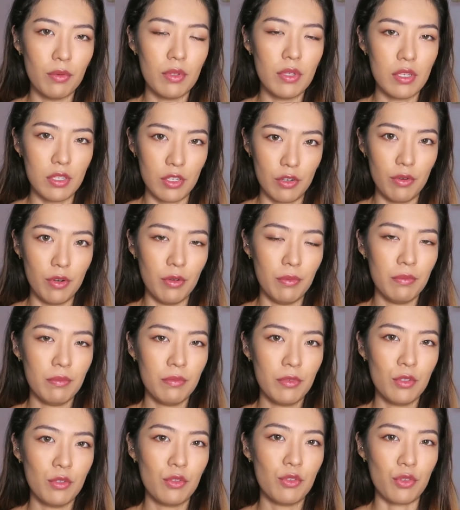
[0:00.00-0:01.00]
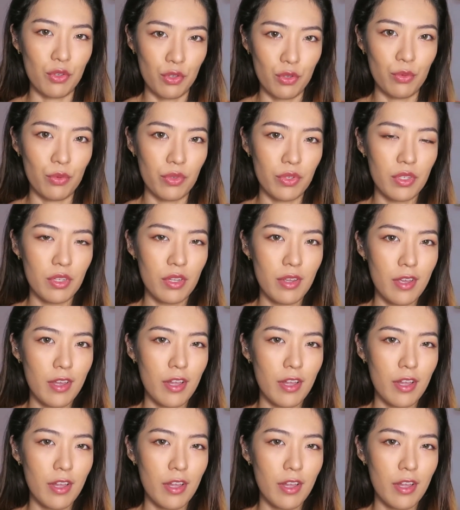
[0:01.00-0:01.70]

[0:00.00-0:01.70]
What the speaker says: serum to use.